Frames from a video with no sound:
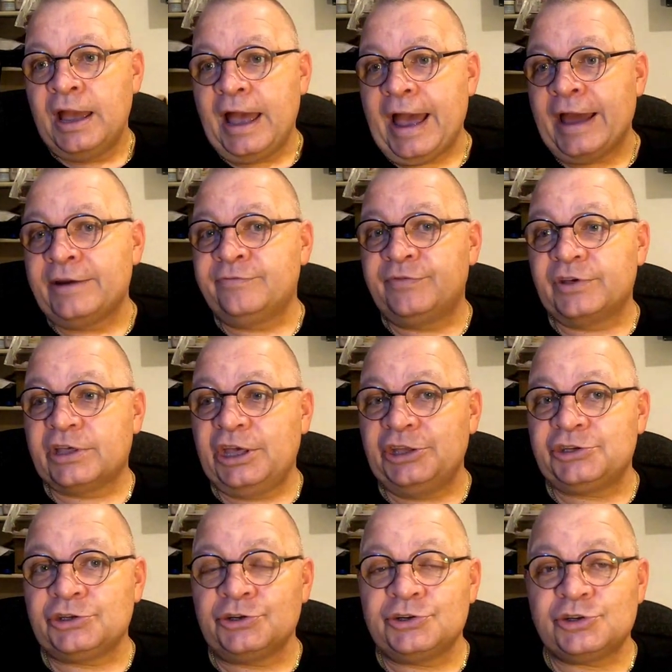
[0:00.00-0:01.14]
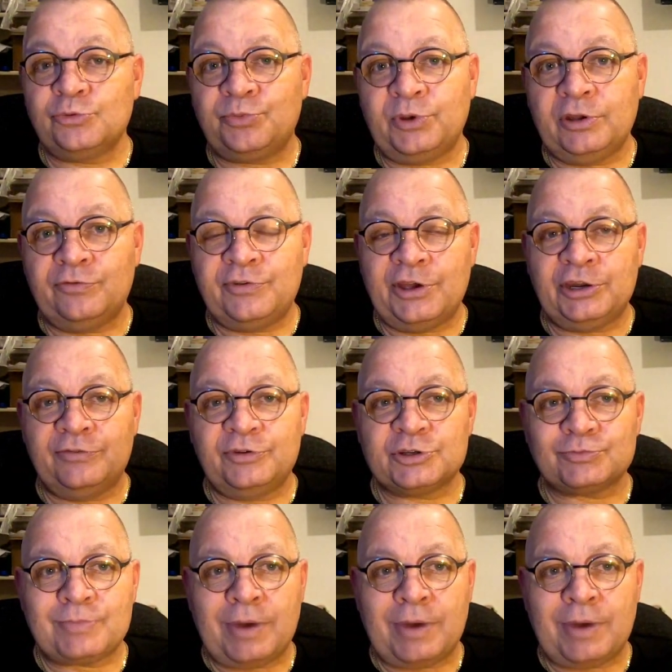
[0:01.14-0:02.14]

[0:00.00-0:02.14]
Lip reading: And the kitchen should be the end of this